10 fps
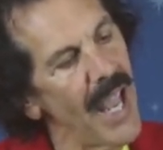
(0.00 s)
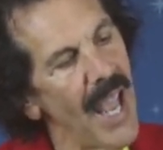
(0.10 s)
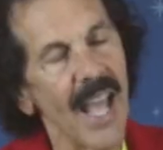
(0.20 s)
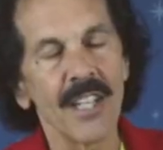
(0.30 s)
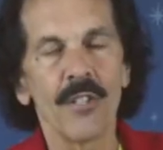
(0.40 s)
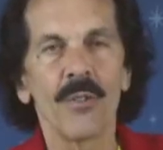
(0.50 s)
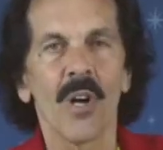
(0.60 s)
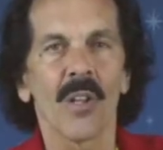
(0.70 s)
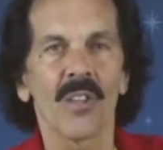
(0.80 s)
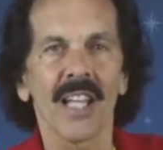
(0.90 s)
And you
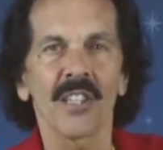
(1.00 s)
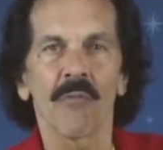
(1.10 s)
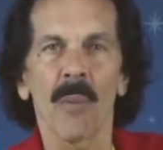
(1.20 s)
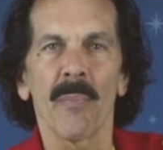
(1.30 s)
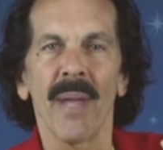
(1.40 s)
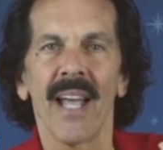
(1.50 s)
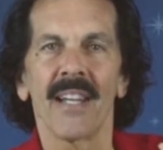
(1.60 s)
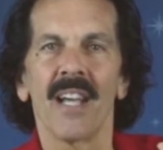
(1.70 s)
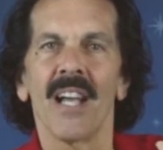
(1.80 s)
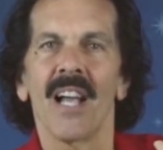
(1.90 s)
let the rubber
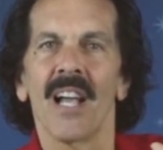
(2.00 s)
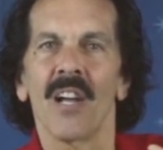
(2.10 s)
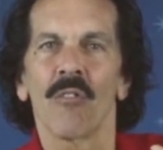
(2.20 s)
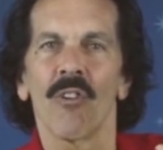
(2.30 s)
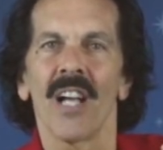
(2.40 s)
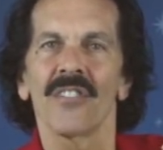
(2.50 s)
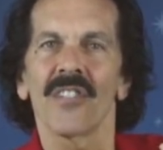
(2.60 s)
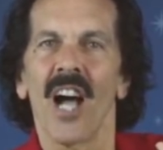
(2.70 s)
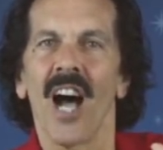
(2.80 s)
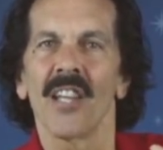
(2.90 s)
band rest
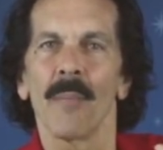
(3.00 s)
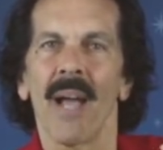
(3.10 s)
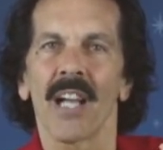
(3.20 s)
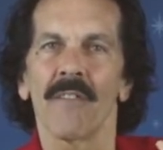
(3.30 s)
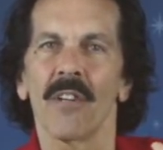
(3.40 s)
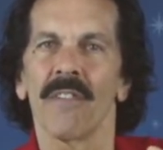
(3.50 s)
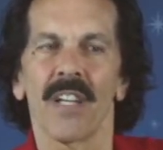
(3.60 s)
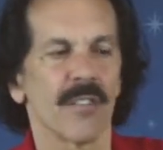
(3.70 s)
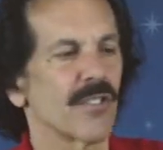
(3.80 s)
on the back of your fingers.